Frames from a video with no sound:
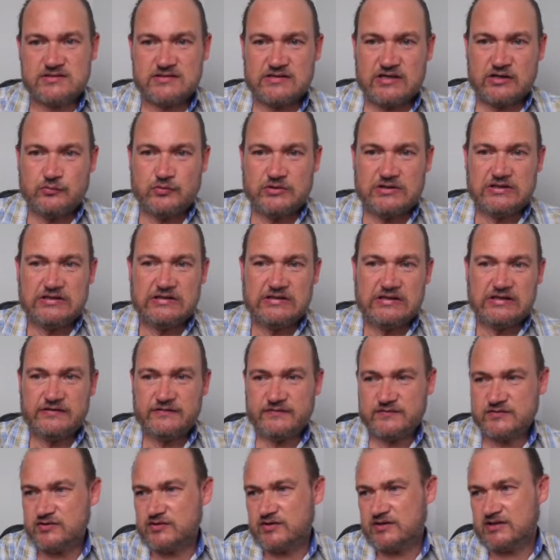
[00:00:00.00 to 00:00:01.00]
I would love
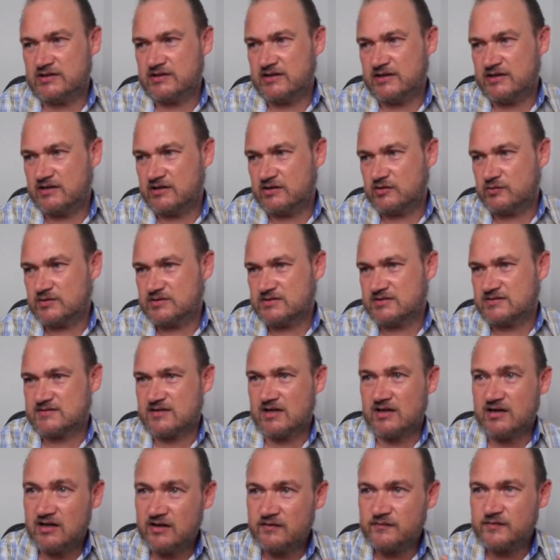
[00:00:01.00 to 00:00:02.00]
to hear any questions. I
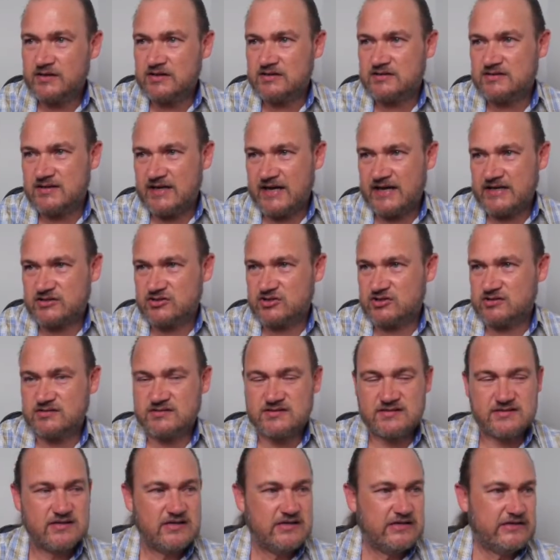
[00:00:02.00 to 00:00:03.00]
love the interactions.
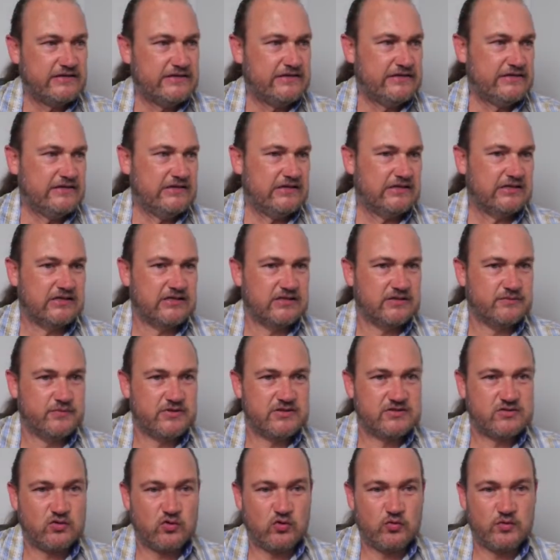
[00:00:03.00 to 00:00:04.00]
It's
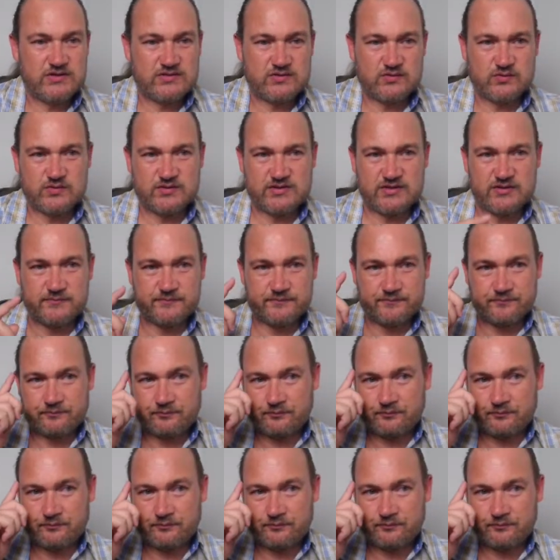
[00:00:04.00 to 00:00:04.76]
always awesome.